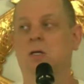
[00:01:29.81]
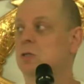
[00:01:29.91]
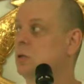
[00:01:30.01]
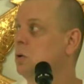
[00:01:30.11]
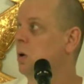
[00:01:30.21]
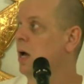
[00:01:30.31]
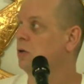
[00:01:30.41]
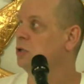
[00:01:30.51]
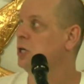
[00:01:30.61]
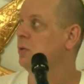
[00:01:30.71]
So I'll
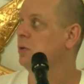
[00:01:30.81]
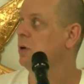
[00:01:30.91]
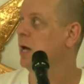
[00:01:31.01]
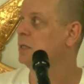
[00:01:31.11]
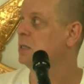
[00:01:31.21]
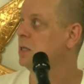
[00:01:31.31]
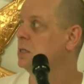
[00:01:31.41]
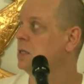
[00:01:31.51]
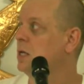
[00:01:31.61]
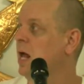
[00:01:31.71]
share with you guys this,
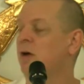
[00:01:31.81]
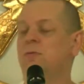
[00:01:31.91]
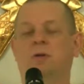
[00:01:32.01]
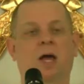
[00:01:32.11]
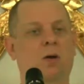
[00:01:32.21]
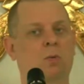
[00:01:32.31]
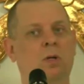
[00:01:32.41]
and then after that,